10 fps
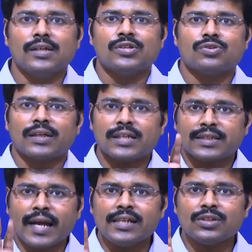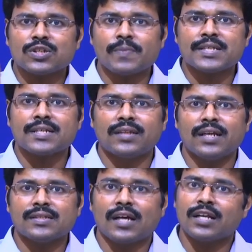So, understanding those basic
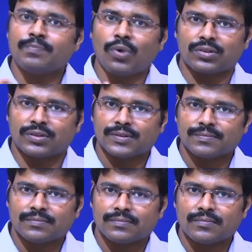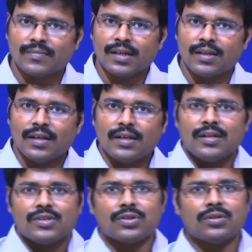things are important.
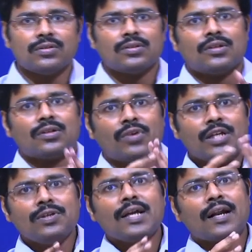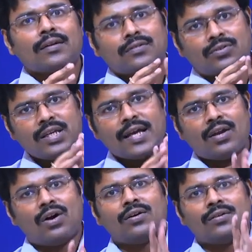So, when we are going
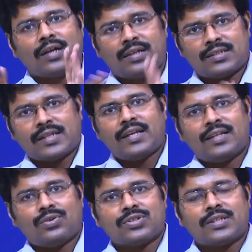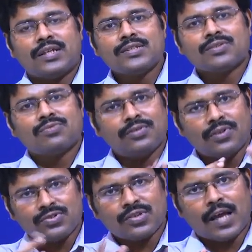along understanding those things, we will
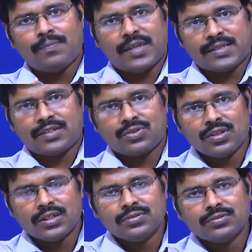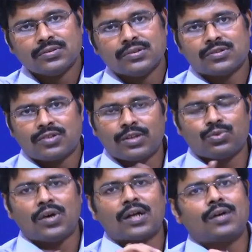also have, as I told you, try to
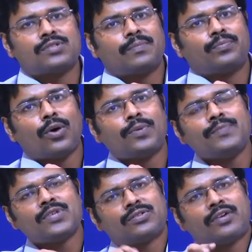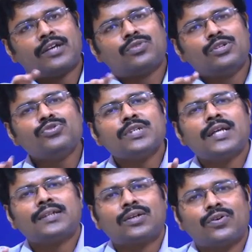work out some problems and try to
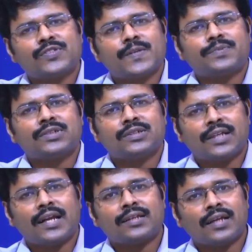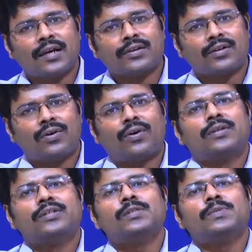elucidate the concept then and there or
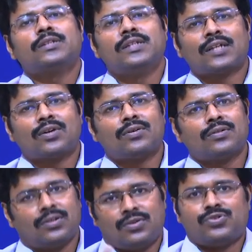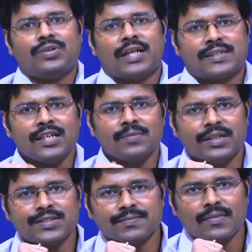little bit later on also in
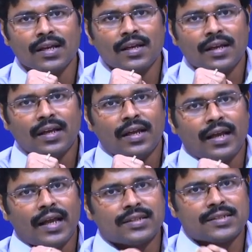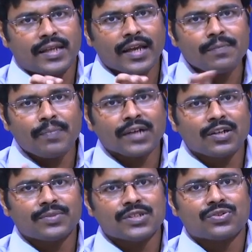assignments. And in the second part
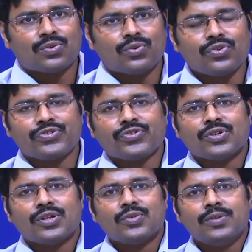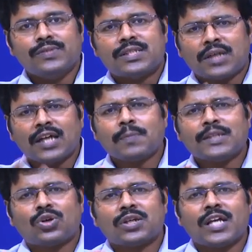of this course, we will start
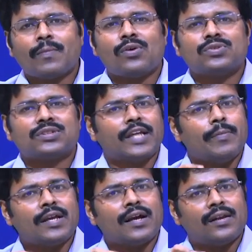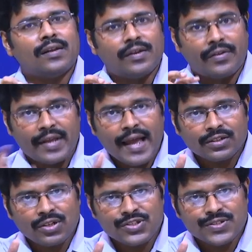by talking about chemical
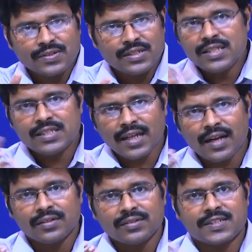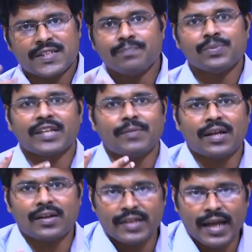reactors. In general, the simple
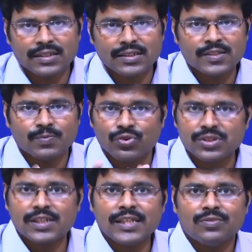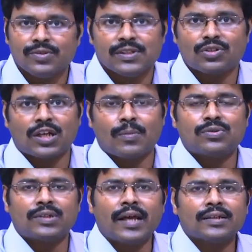chemical reactions, mostly we will talk
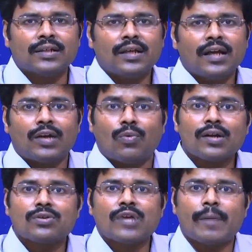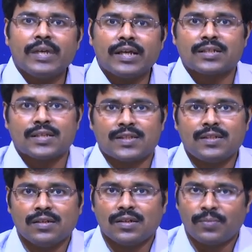about that, and one or two applications
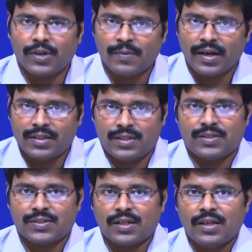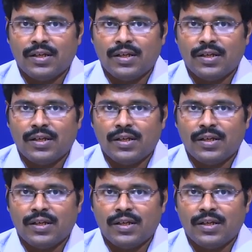in polymerizations.